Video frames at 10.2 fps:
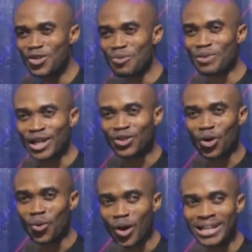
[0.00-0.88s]
you begin
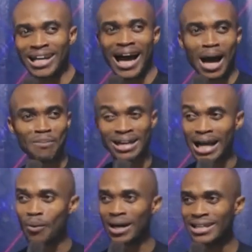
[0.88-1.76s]
to worry about
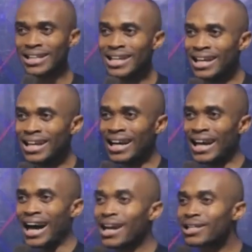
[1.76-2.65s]
that one.
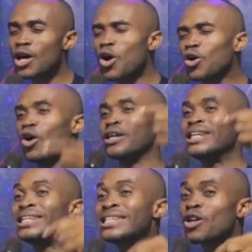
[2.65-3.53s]
And say, oh God,
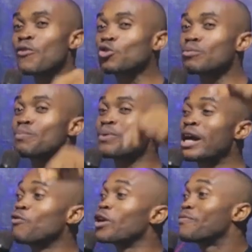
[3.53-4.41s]
instead of you to be
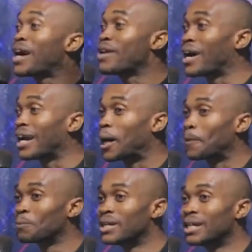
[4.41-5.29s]
praying for revival,
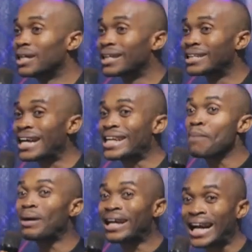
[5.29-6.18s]
that the
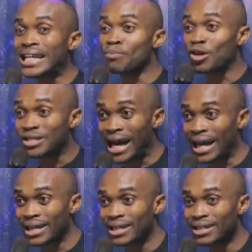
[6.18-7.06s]
Amalekites must
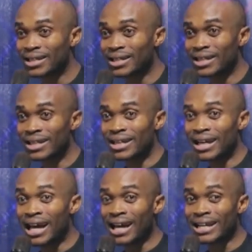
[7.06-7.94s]
die,
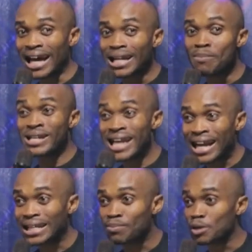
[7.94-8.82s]
eh? that the
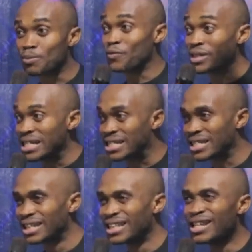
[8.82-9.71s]
Midianites must be
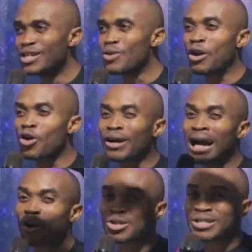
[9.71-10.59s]
finished, you are no
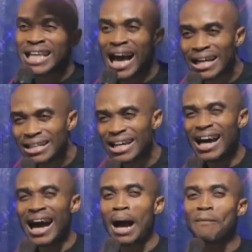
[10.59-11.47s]
longer concerned
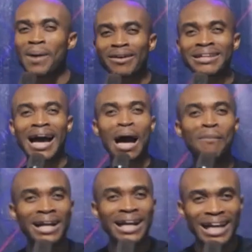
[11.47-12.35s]
about the
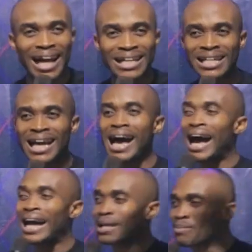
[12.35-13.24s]
Amalekites and